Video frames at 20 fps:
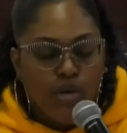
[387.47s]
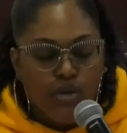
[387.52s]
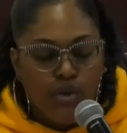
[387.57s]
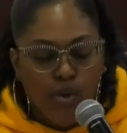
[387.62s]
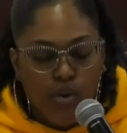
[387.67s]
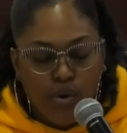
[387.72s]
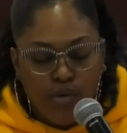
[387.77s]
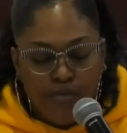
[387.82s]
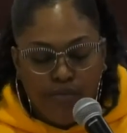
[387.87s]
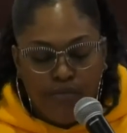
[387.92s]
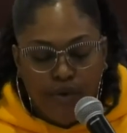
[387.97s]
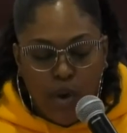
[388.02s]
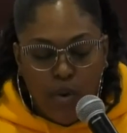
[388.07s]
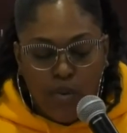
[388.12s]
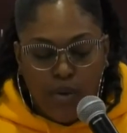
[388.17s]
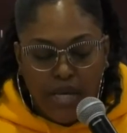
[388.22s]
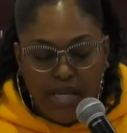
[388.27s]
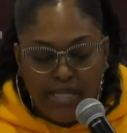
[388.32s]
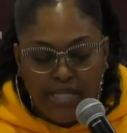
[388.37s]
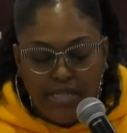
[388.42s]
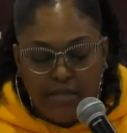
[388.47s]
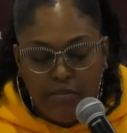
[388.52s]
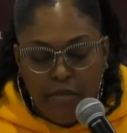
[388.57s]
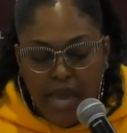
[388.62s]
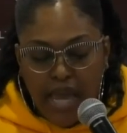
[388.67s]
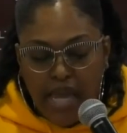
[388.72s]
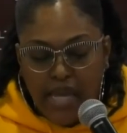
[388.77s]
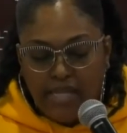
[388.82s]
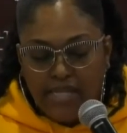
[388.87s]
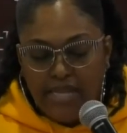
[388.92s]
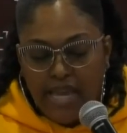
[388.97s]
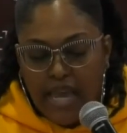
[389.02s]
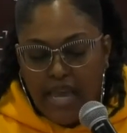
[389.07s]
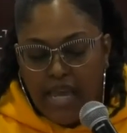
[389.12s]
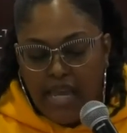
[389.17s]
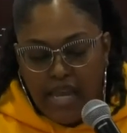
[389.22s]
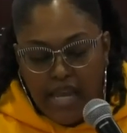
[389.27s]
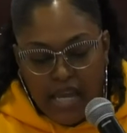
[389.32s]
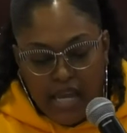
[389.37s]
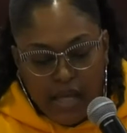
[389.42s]
your focus,
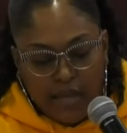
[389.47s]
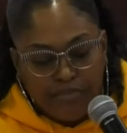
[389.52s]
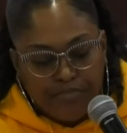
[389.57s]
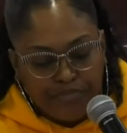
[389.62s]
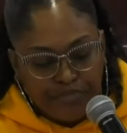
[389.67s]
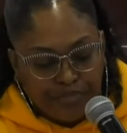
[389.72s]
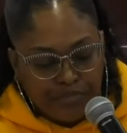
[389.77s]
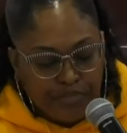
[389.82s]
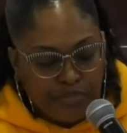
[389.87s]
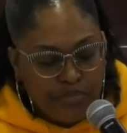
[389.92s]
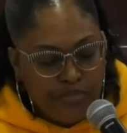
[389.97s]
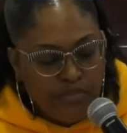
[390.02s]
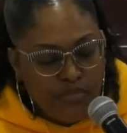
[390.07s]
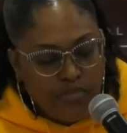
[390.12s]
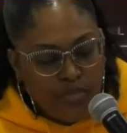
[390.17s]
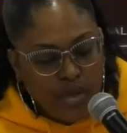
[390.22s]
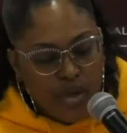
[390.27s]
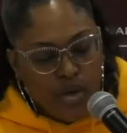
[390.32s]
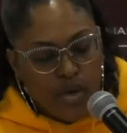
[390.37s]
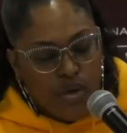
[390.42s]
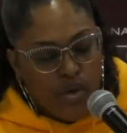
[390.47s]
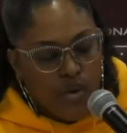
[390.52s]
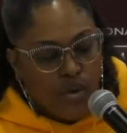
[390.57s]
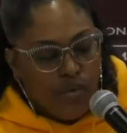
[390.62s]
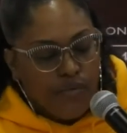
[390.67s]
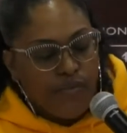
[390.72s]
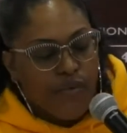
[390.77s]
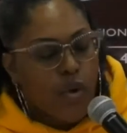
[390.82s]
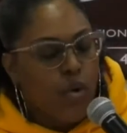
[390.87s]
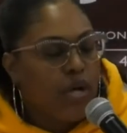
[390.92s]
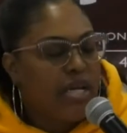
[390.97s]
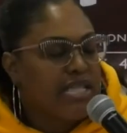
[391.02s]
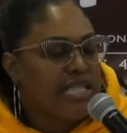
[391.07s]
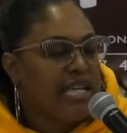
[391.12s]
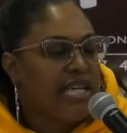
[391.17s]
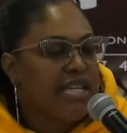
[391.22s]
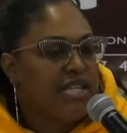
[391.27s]
maintaining your focus.